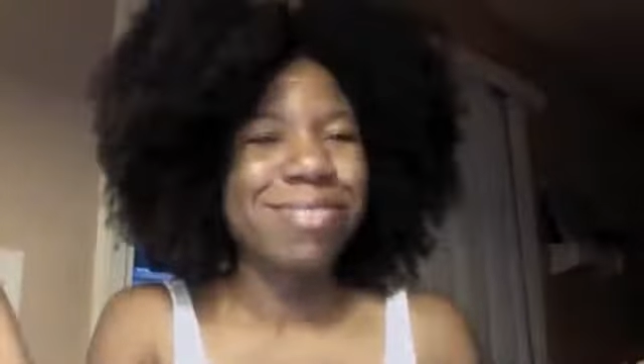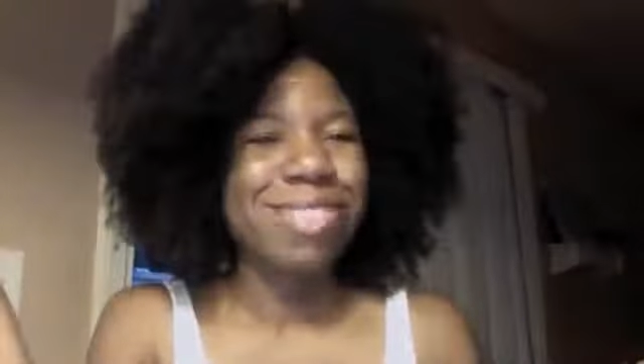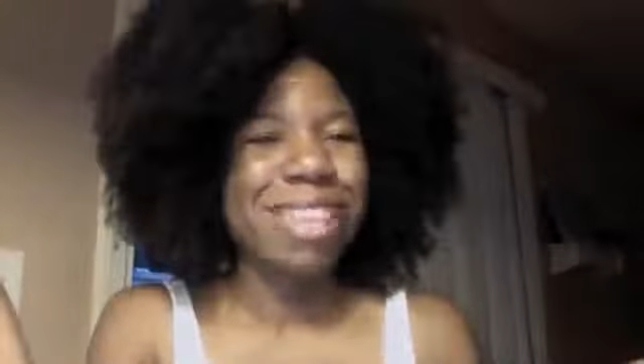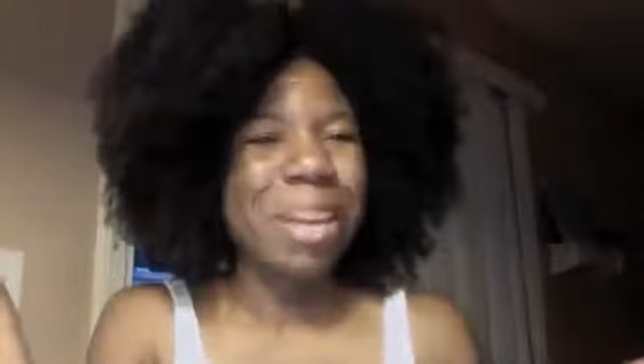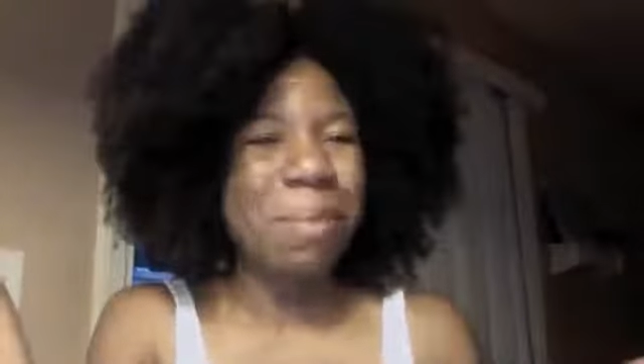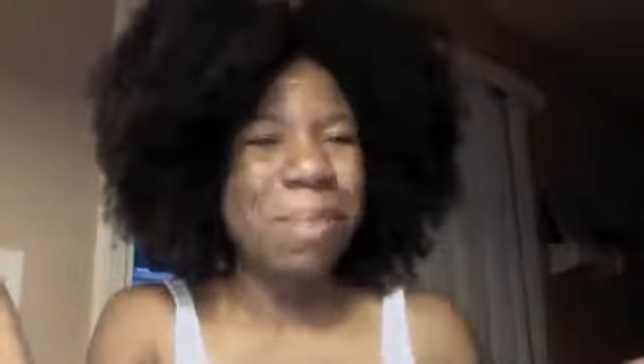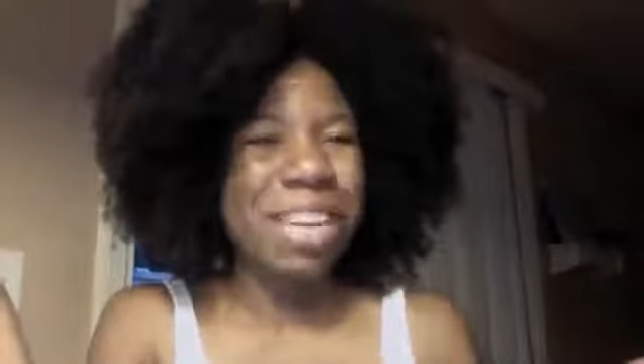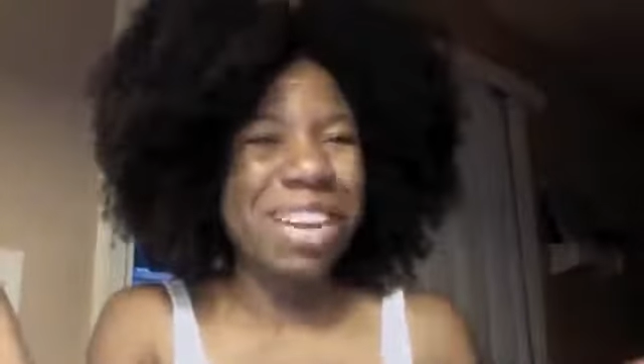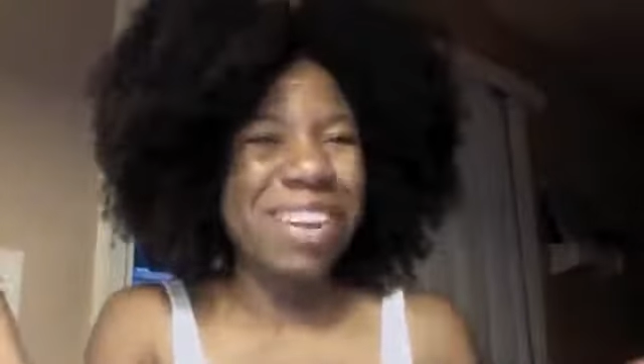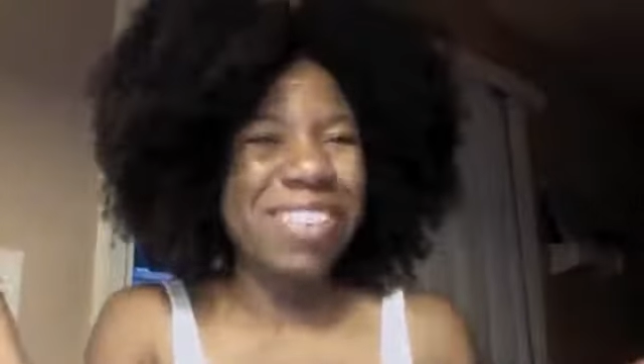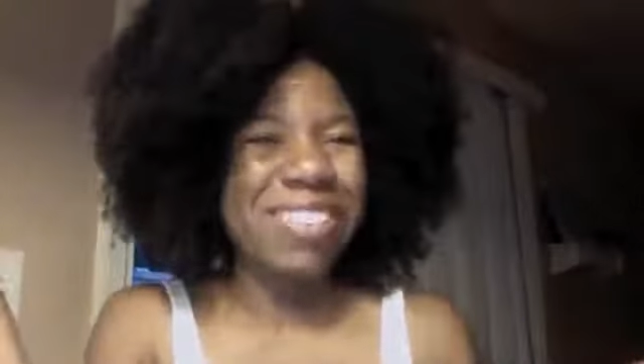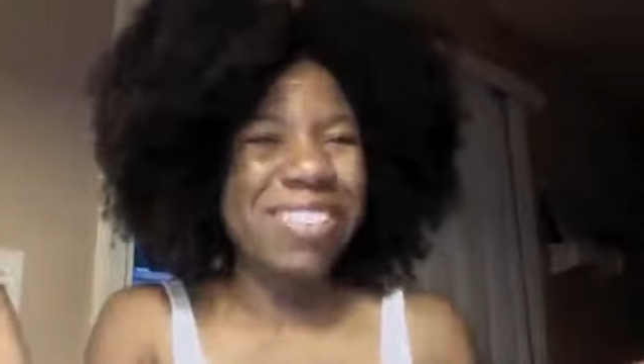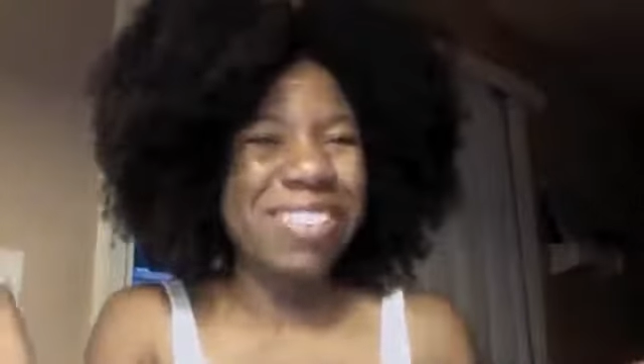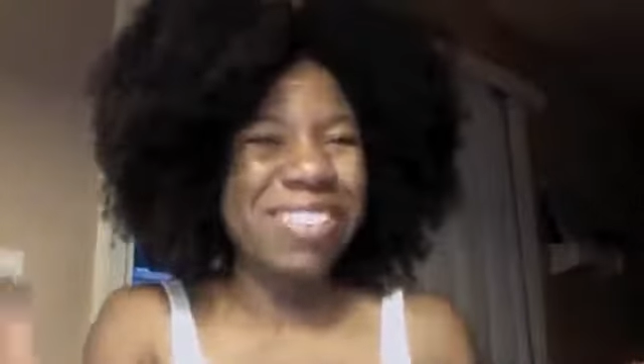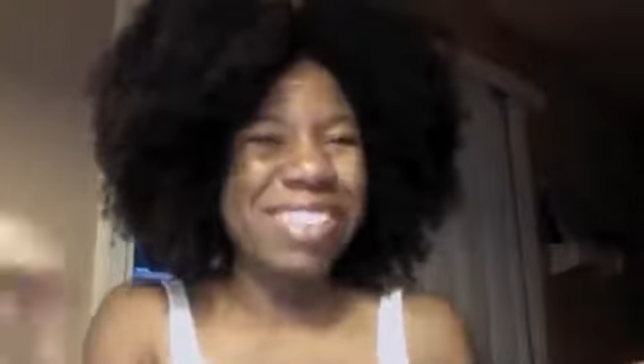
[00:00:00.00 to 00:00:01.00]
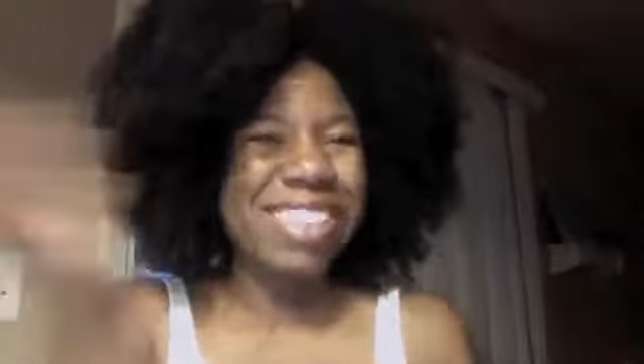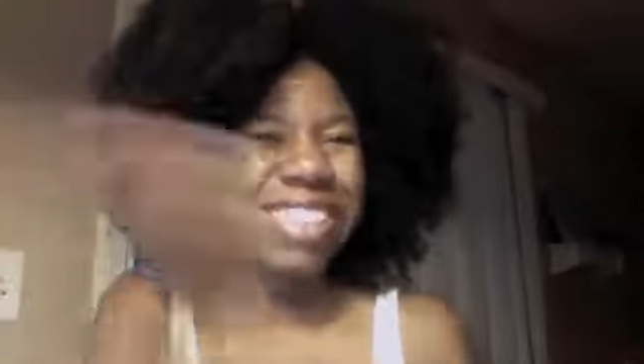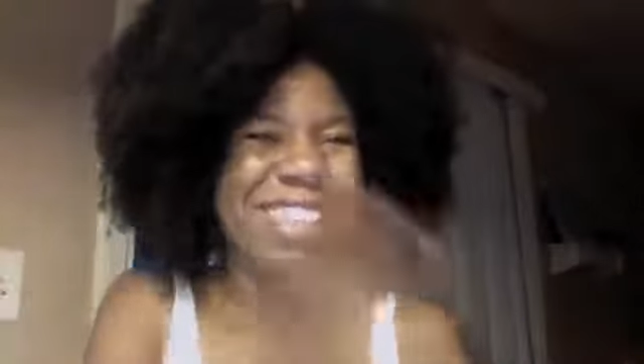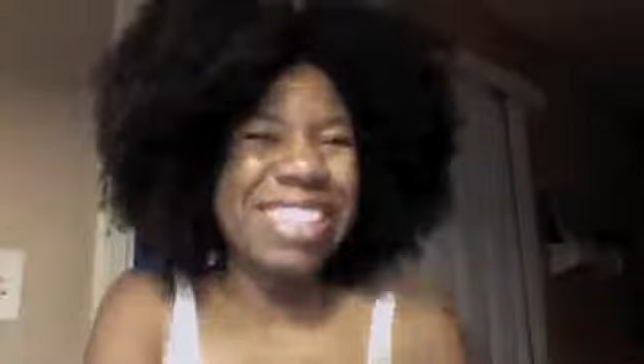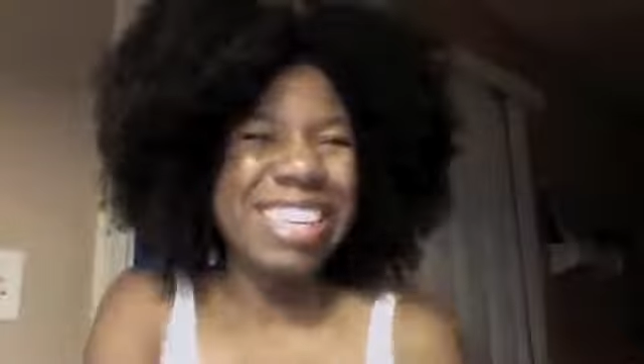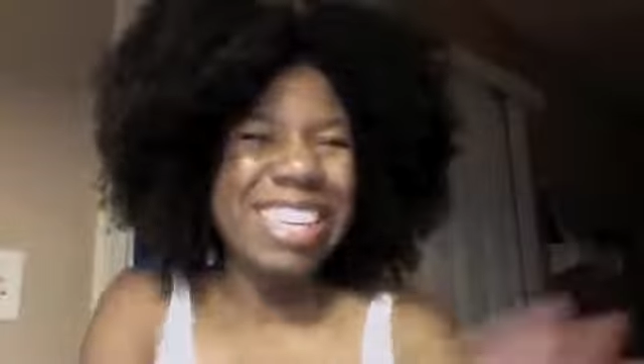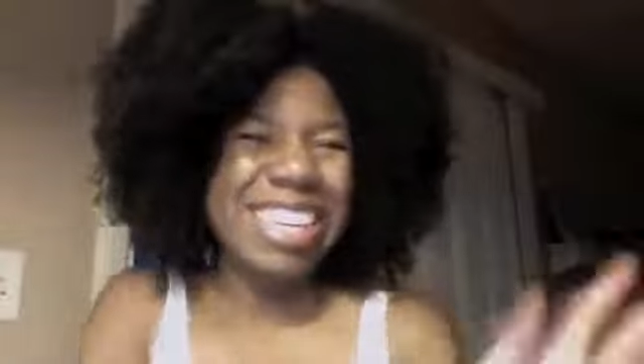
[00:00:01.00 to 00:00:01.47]
Let me know.
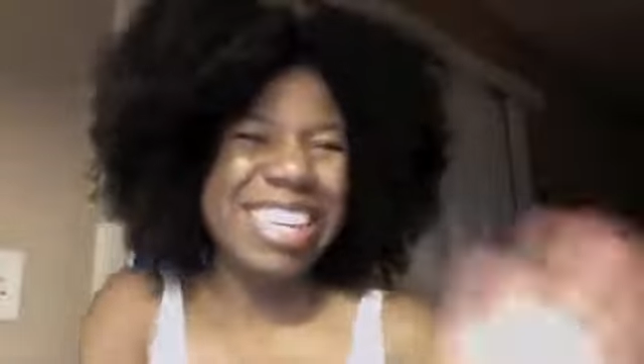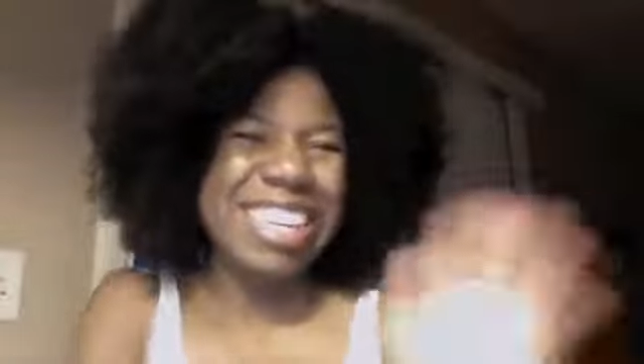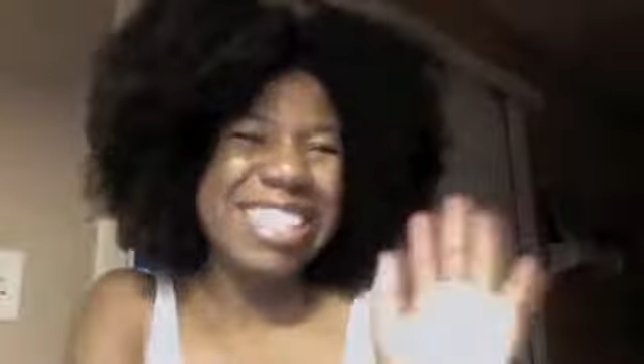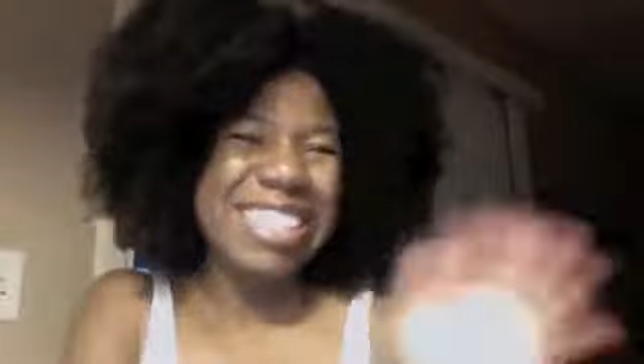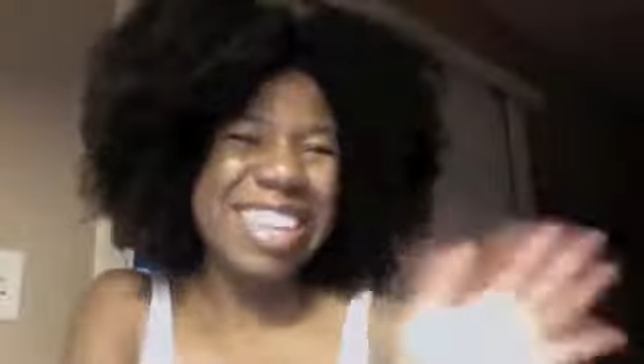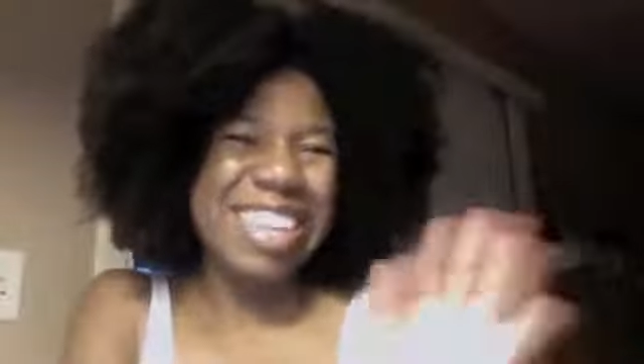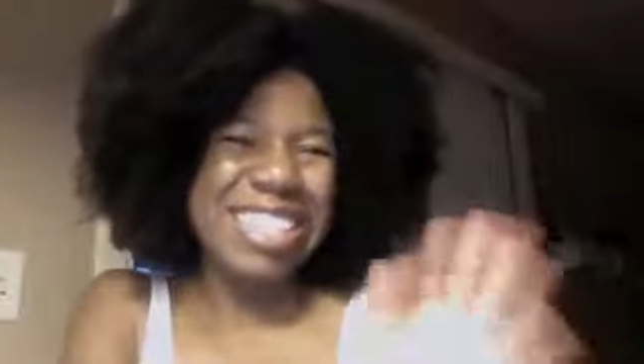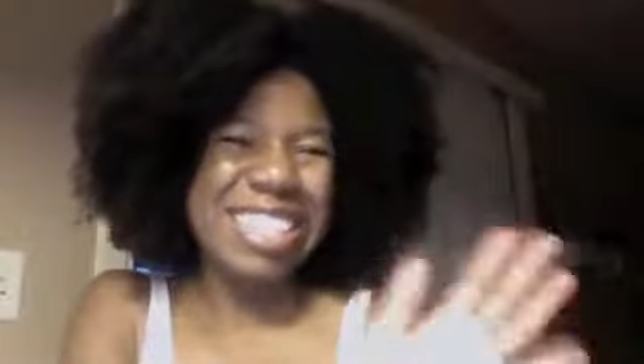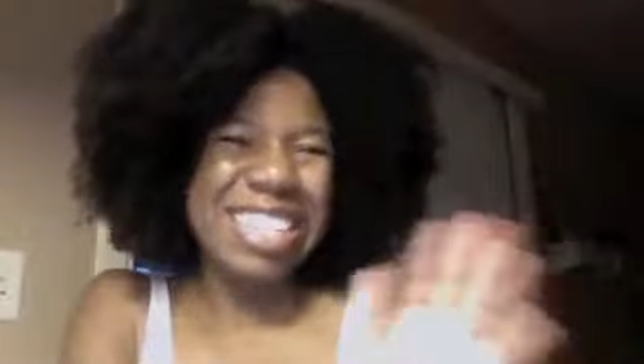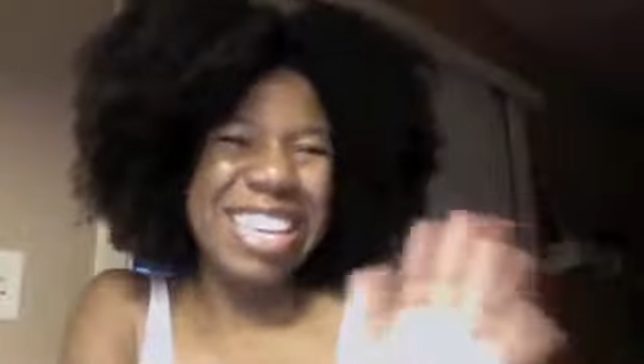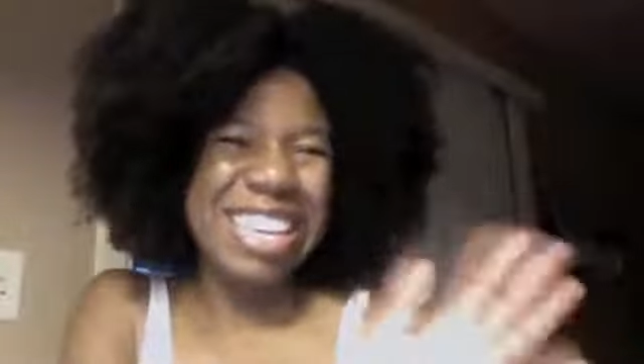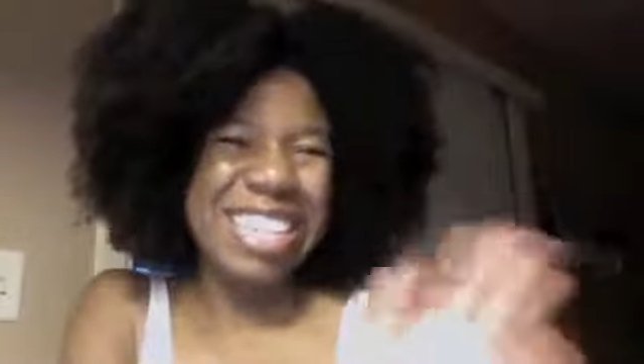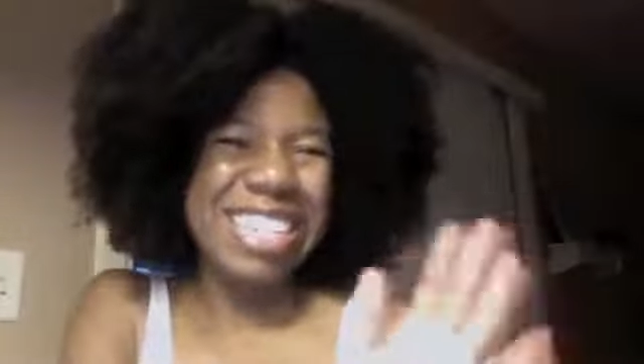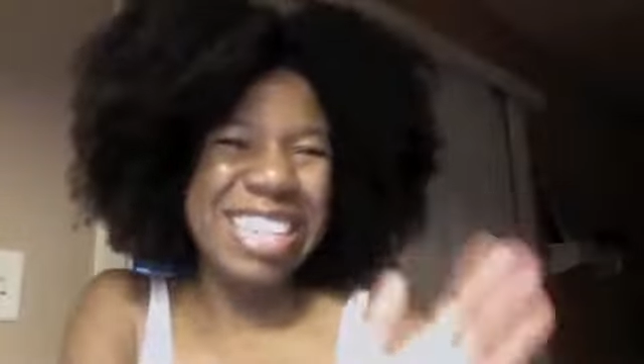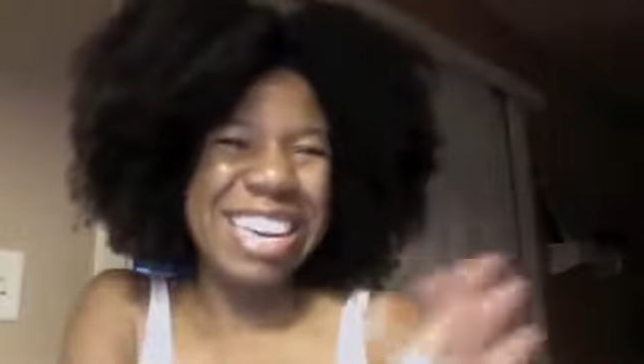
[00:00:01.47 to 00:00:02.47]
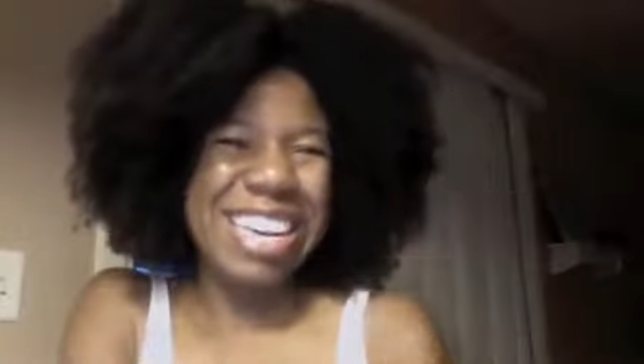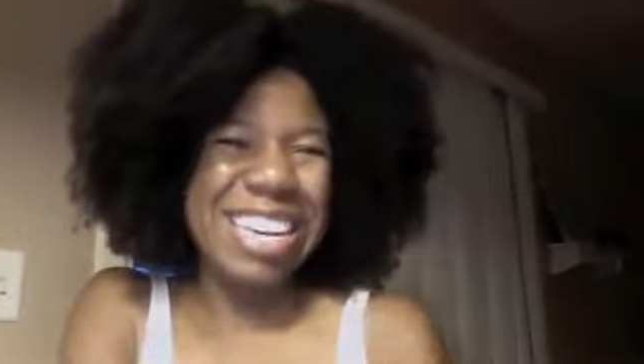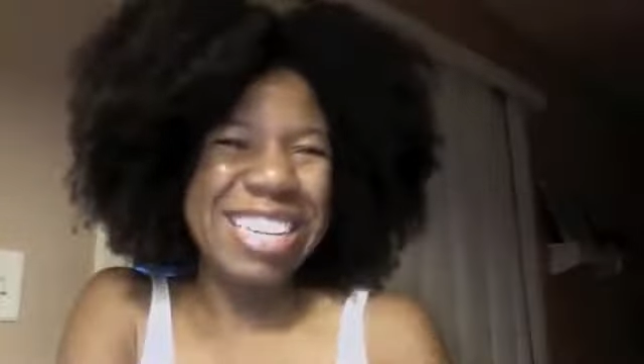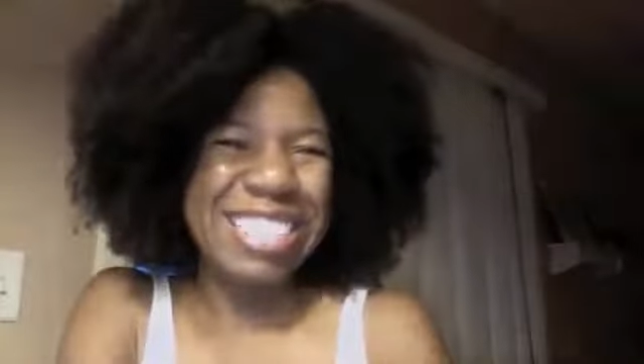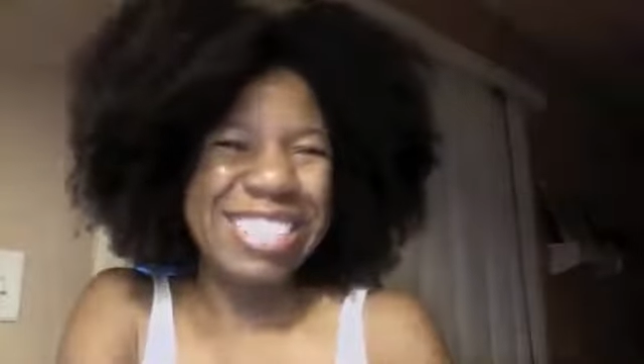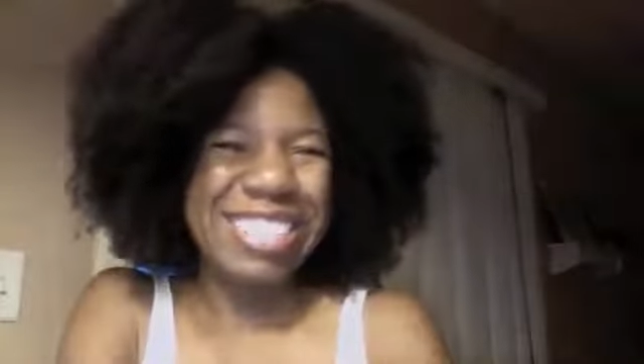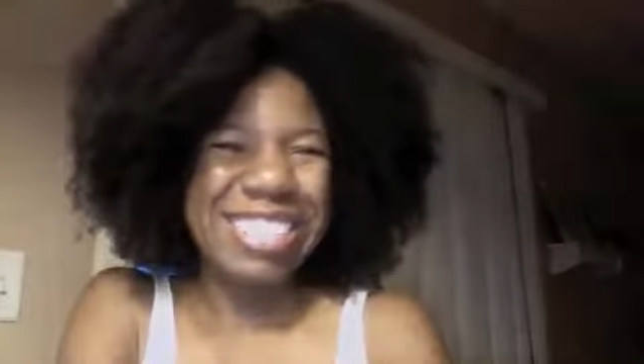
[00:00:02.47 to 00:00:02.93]
Talk to you ladies later.